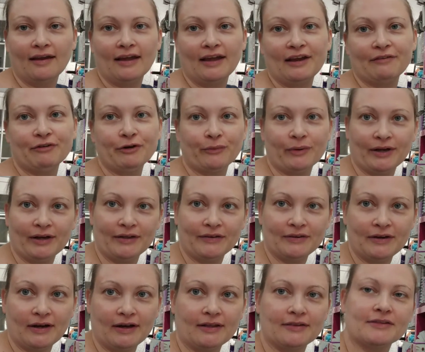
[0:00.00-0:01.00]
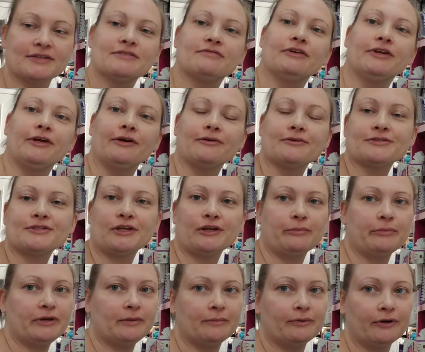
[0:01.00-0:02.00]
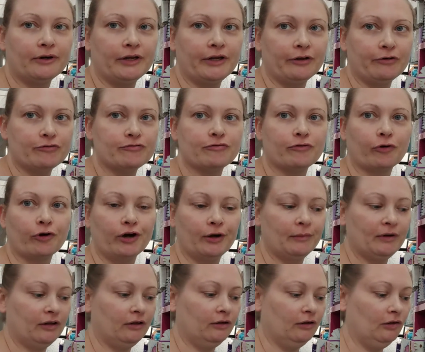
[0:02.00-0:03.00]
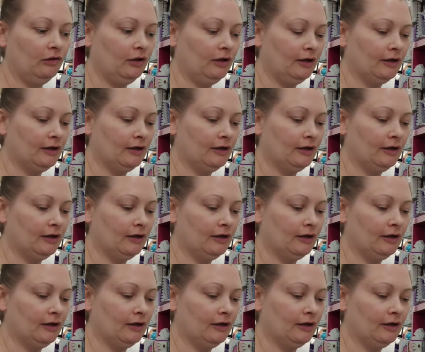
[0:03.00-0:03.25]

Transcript: Hey everyone, this video is going to be pretty informal.